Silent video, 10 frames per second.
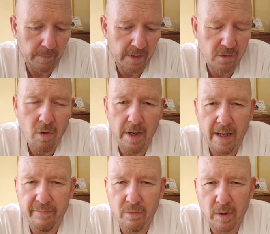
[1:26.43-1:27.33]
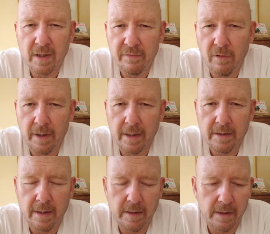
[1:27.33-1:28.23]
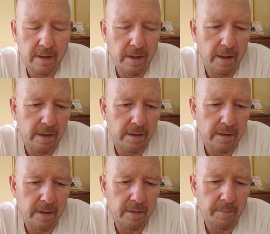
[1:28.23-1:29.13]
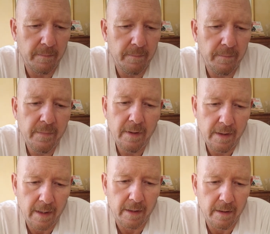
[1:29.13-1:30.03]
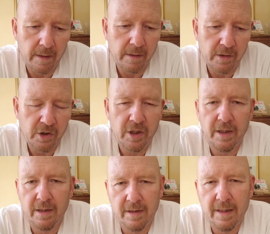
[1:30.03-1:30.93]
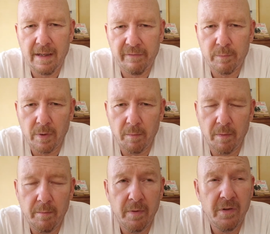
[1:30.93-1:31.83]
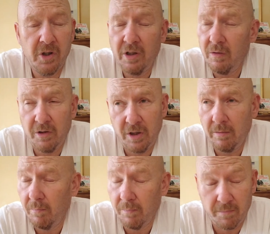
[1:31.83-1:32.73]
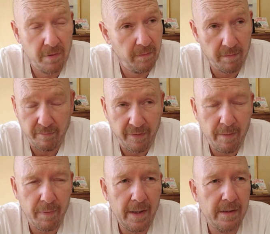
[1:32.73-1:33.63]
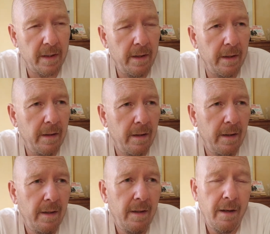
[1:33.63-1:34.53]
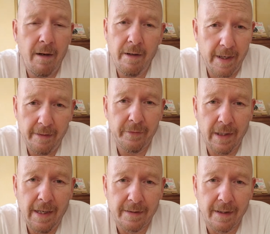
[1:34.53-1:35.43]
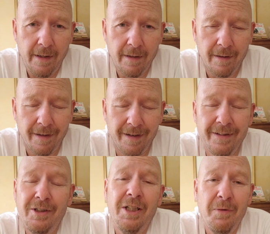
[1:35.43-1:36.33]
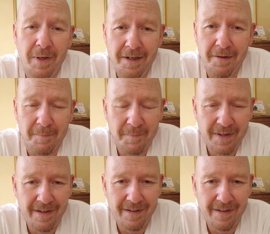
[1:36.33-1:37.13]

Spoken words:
It's quite heavy when it's fully extended, and she did have a problem, but she fair play to her. I held the ladder and she went up.